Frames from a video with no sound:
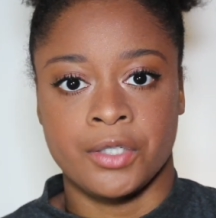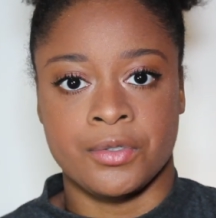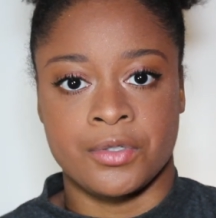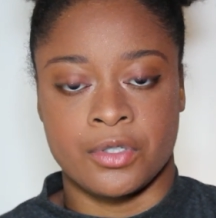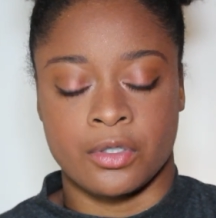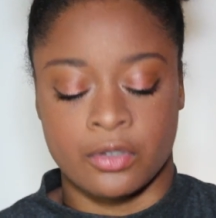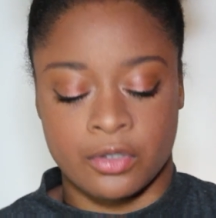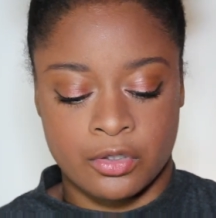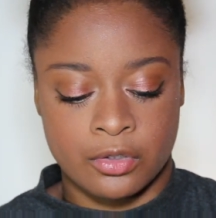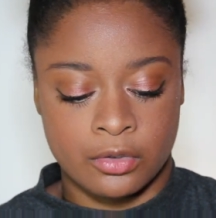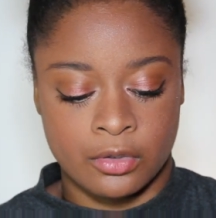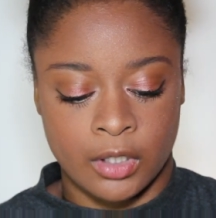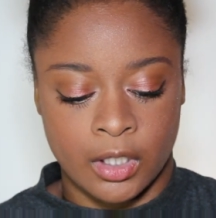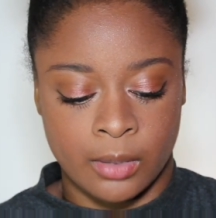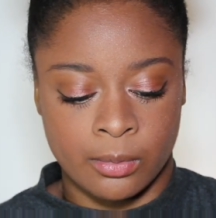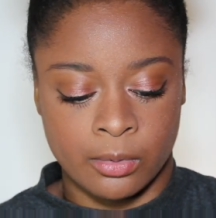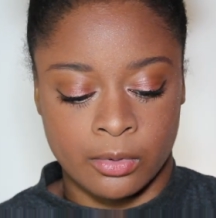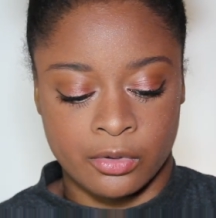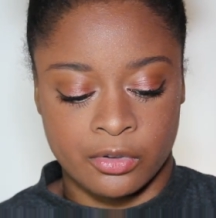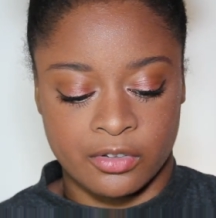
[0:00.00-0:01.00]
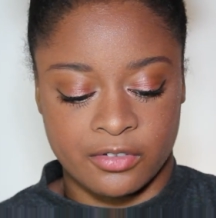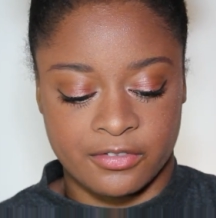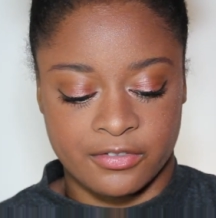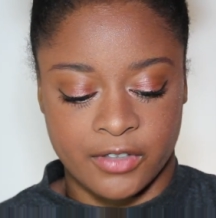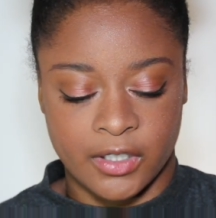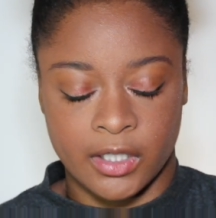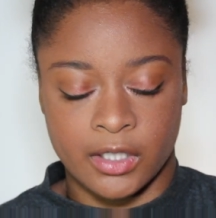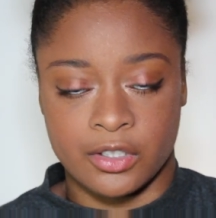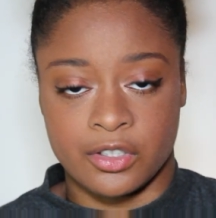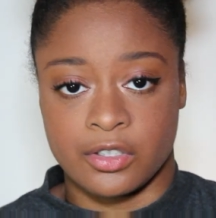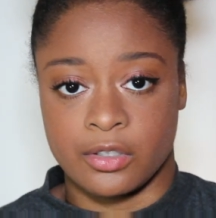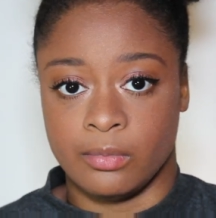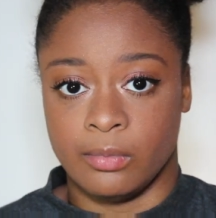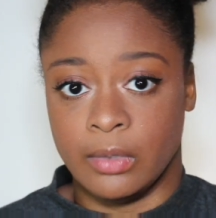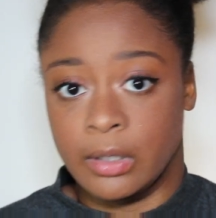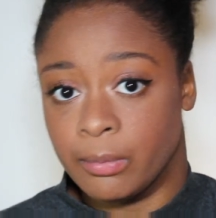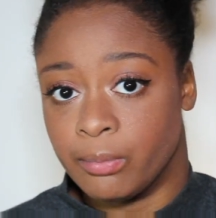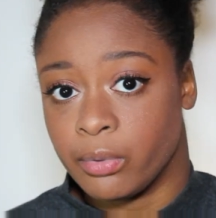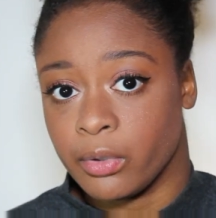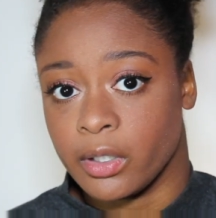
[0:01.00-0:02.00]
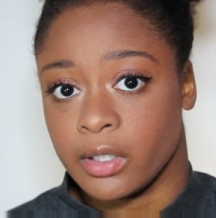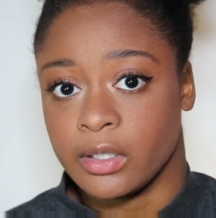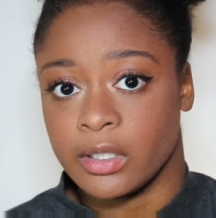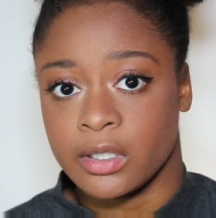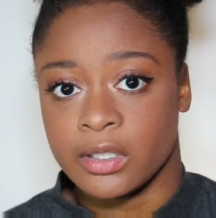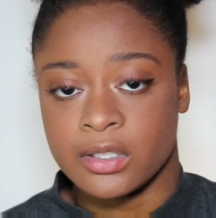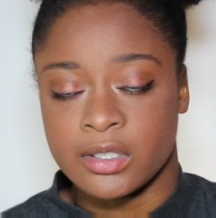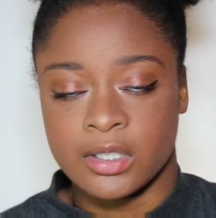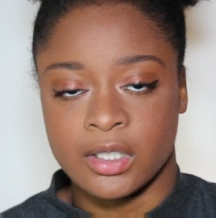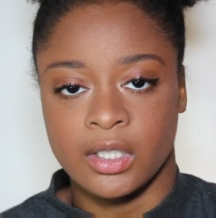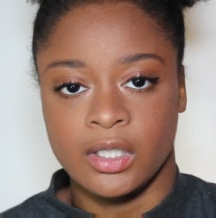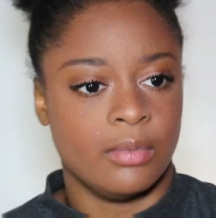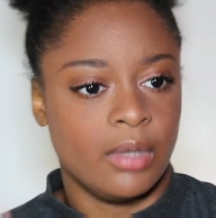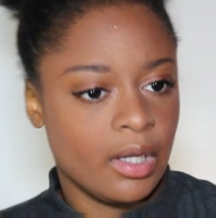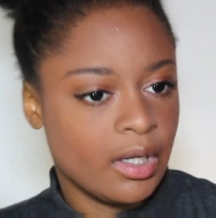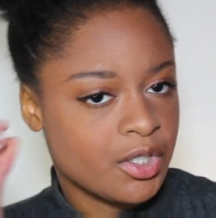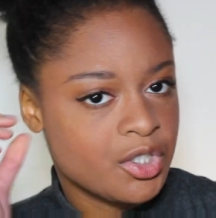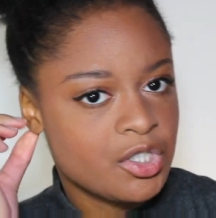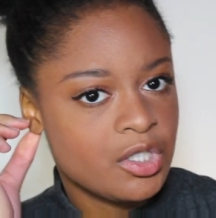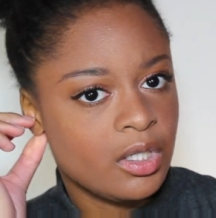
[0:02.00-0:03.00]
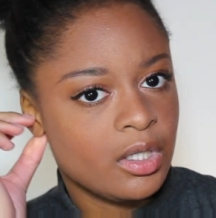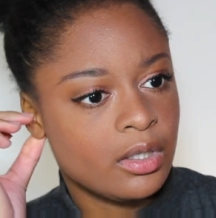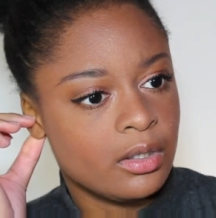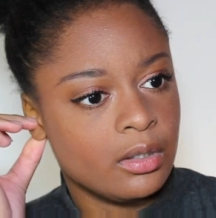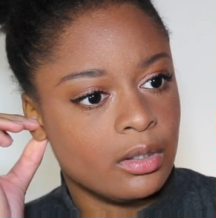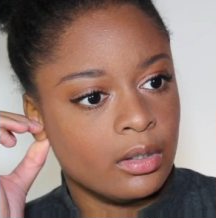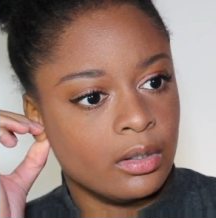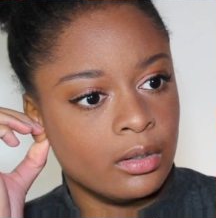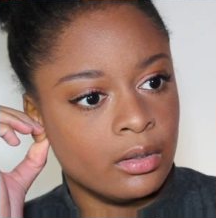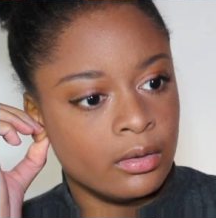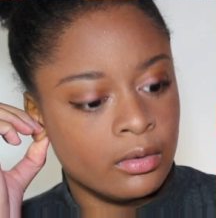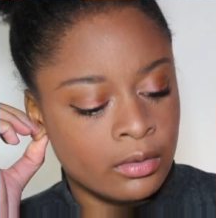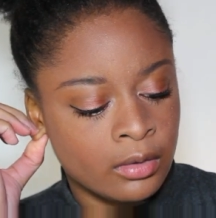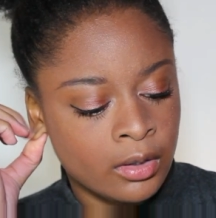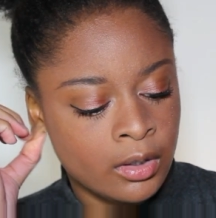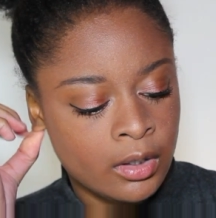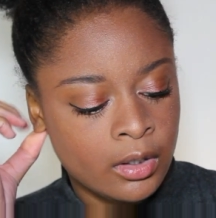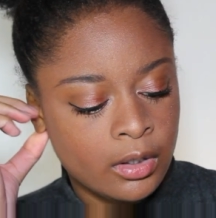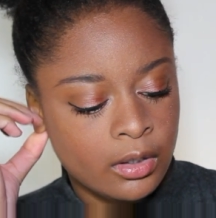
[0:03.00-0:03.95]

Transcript: I was also able to find some lip products. They actually had a